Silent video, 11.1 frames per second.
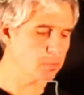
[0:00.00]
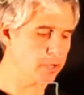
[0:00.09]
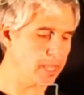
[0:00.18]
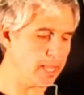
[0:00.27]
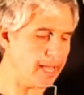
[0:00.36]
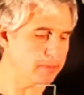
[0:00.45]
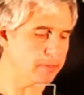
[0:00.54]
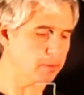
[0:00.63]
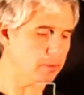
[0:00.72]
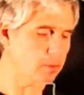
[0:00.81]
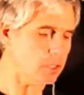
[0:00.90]
we add
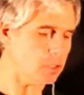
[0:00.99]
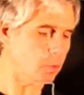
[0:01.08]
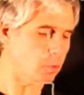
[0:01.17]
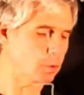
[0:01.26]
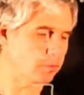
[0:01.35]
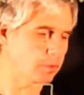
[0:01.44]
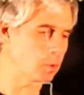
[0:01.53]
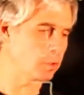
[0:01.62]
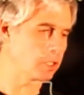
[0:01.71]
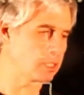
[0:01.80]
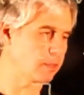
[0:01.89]
this root of
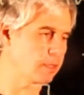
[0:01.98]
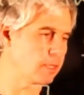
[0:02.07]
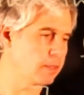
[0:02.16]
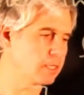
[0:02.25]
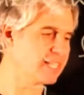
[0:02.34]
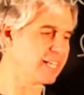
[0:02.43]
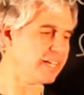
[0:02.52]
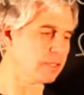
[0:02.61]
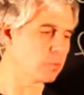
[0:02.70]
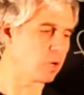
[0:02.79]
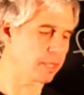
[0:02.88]
unity, then the
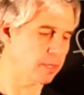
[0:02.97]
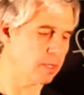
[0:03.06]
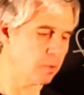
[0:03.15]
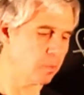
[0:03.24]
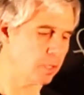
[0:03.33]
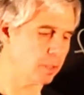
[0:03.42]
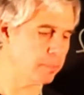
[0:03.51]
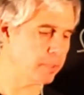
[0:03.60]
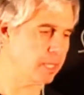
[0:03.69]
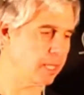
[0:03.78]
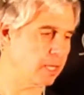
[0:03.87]
second one will
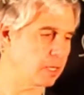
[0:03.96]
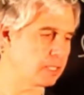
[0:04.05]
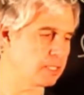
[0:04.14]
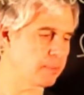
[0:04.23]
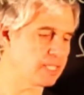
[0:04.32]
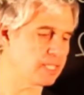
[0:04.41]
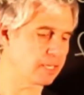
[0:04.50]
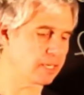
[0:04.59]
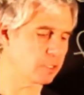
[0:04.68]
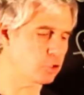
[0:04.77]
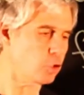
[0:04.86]
be
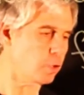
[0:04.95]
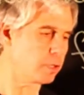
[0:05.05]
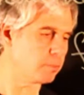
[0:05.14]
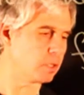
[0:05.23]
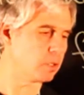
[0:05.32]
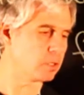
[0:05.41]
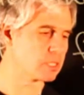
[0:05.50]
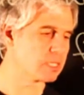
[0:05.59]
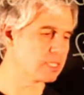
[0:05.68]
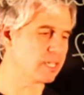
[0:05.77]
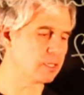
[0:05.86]
automatically adjoined because
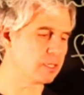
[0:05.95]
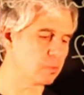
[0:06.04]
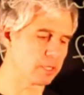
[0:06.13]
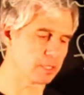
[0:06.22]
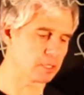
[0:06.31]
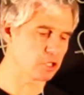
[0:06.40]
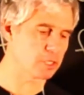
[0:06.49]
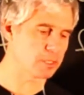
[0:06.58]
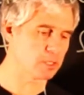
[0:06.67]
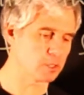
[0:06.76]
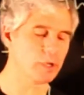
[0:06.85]
the second one is just
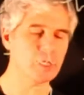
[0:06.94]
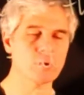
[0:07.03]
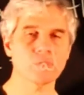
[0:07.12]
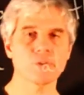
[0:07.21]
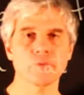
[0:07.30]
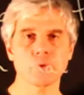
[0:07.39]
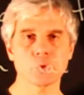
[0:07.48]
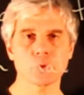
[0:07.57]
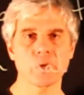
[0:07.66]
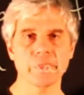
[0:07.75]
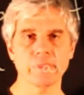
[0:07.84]
the square of the first
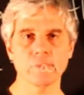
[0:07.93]
one.